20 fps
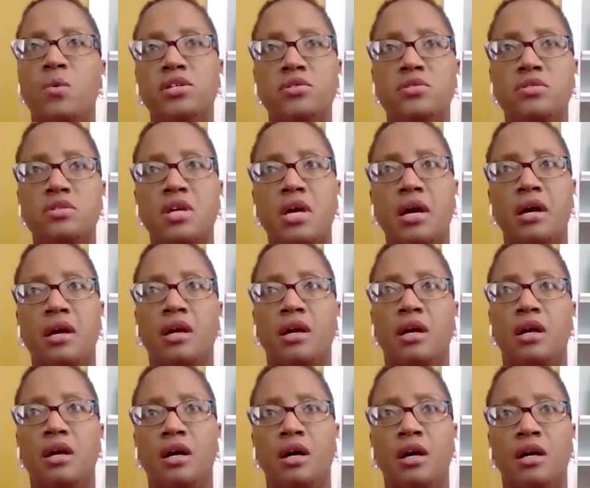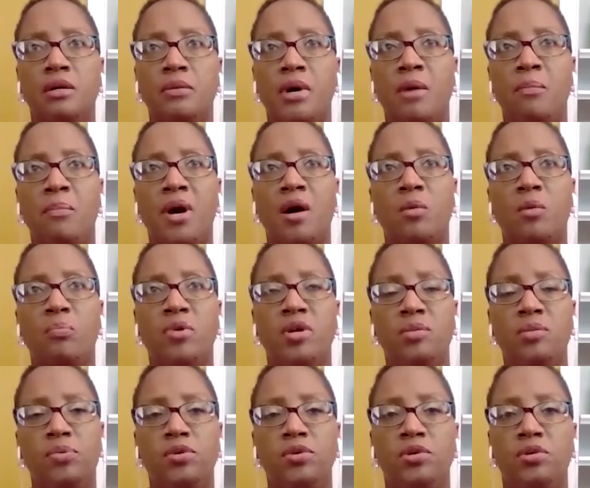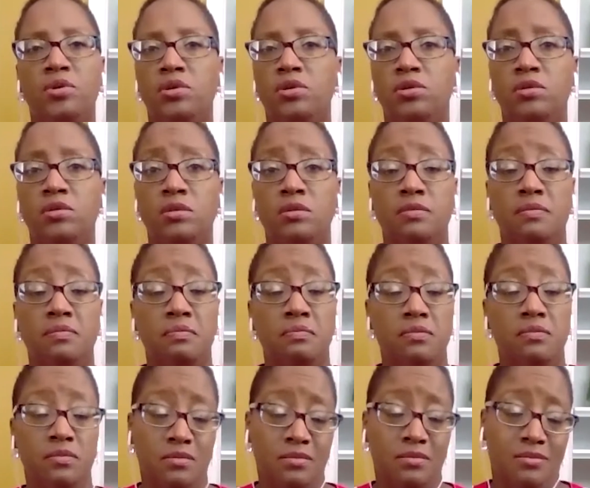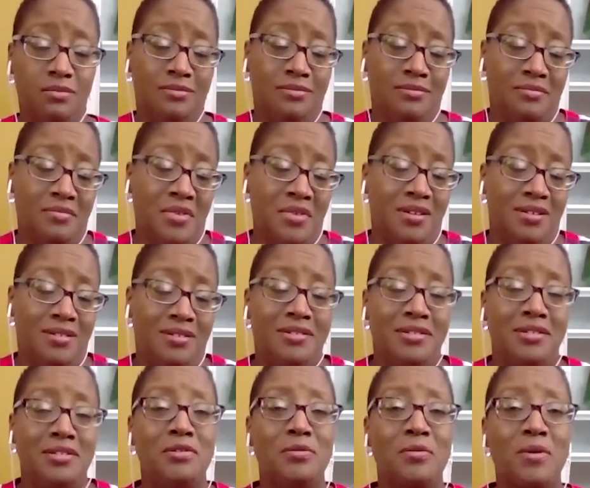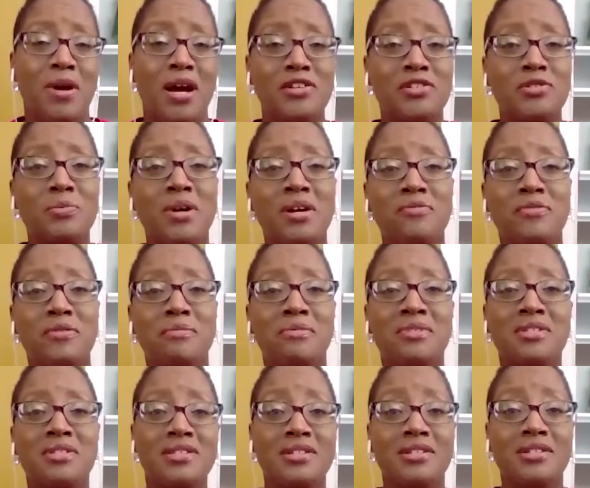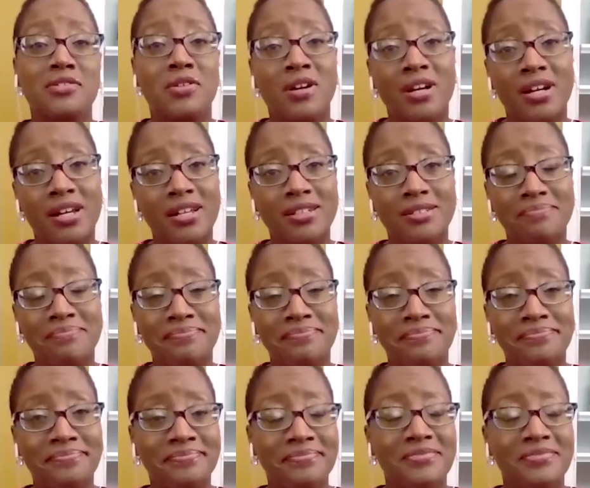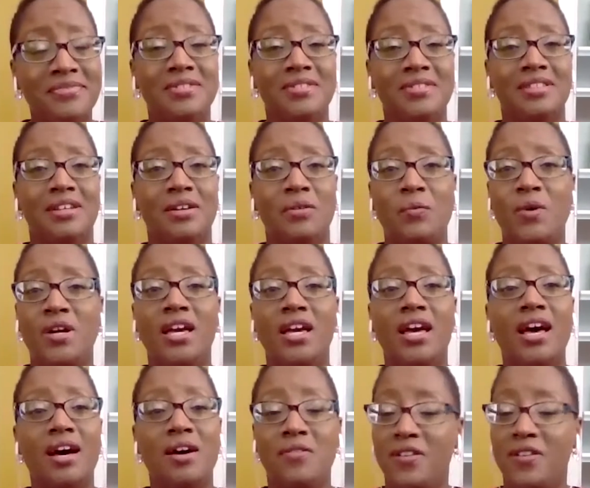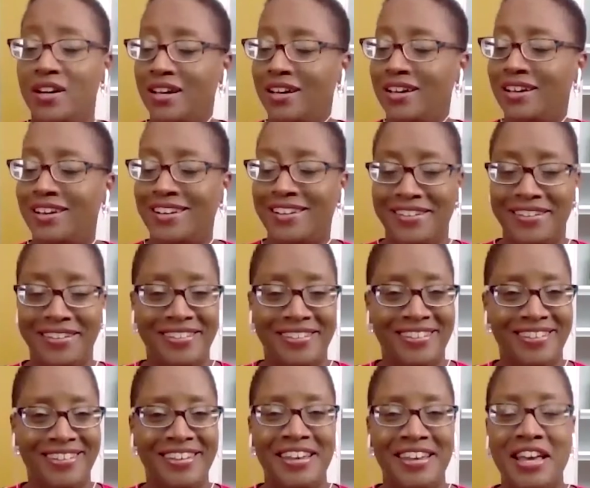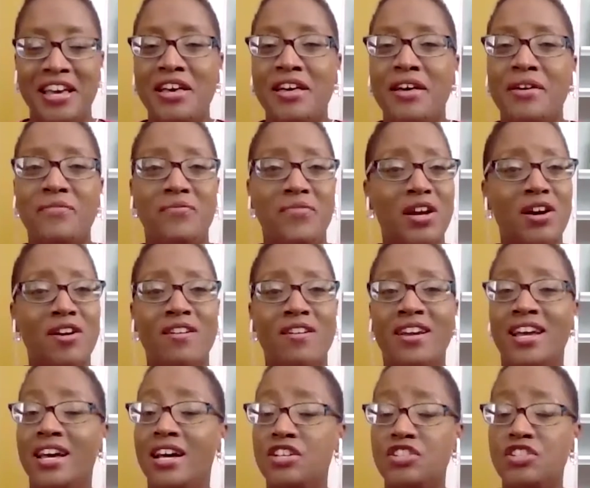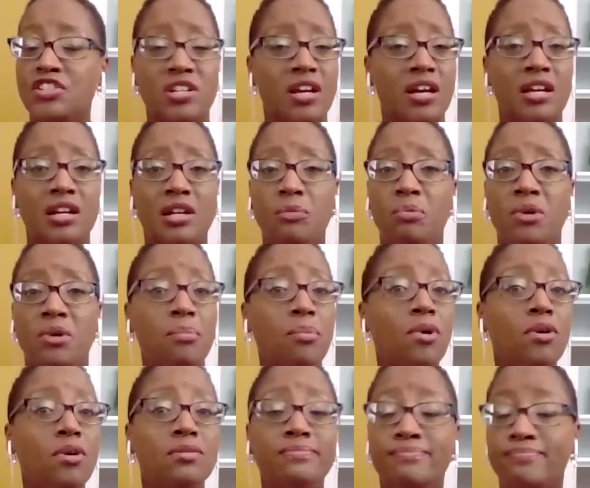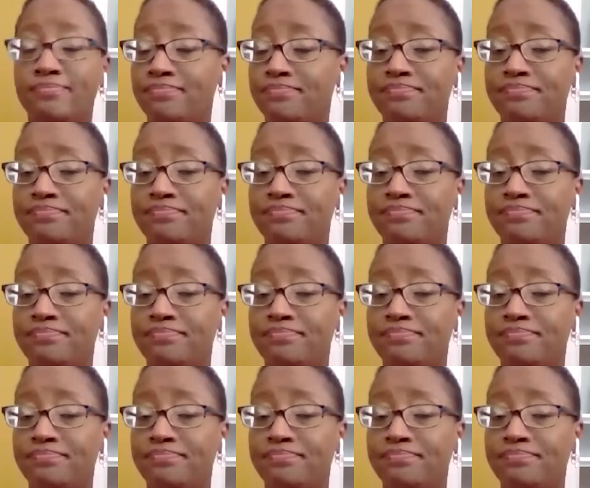do you say about people who did graduate from the 6th grade? We have very educated people